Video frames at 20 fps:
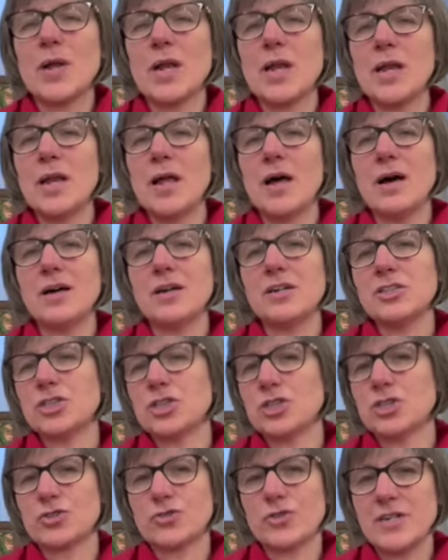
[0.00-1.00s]
a
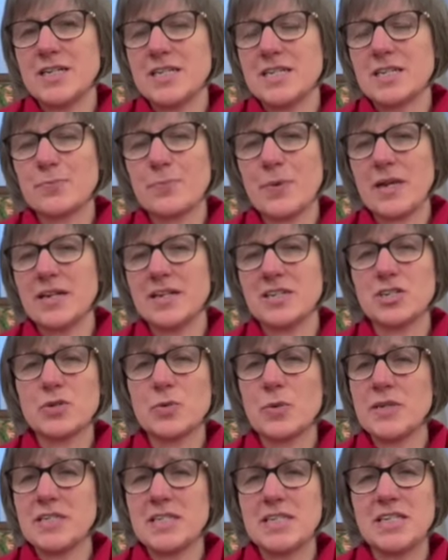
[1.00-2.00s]
large tree spanning
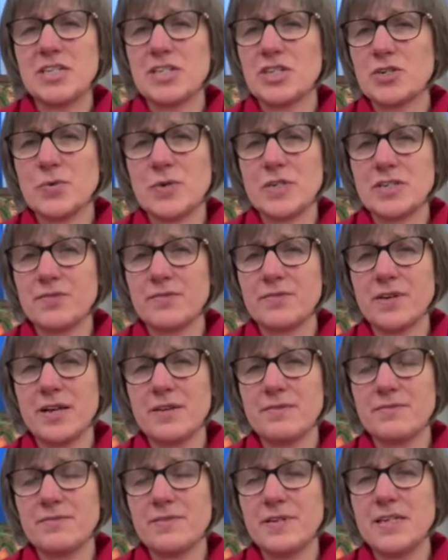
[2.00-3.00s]
20 to
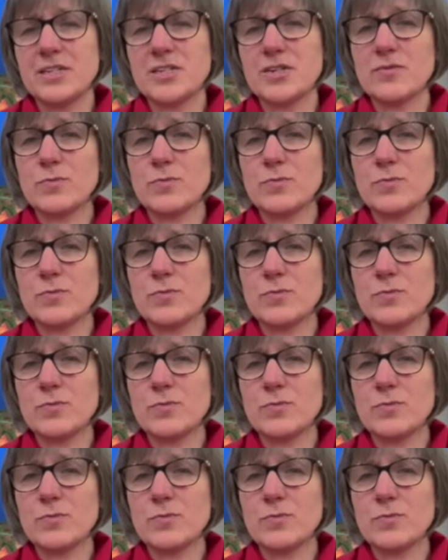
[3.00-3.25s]
25 feet,